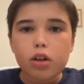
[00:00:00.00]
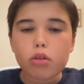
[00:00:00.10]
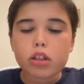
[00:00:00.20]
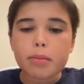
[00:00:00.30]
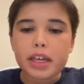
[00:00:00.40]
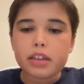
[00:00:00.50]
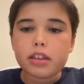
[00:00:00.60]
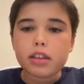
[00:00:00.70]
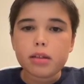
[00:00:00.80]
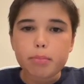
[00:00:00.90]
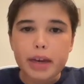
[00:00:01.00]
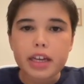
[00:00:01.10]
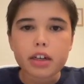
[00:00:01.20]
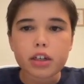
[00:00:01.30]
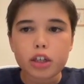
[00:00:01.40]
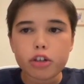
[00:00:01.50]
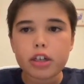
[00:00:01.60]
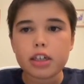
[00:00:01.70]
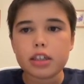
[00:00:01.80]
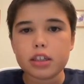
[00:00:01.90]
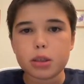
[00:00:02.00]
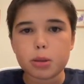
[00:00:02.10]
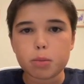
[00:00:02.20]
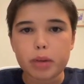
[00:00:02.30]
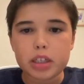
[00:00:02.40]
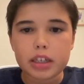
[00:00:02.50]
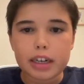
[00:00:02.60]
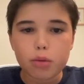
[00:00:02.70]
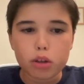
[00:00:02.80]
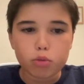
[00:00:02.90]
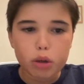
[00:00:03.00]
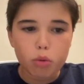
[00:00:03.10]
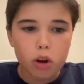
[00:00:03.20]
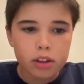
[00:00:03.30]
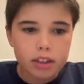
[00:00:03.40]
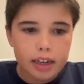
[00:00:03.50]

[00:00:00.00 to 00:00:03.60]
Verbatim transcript: Ultimate Maker Cura is basically what we want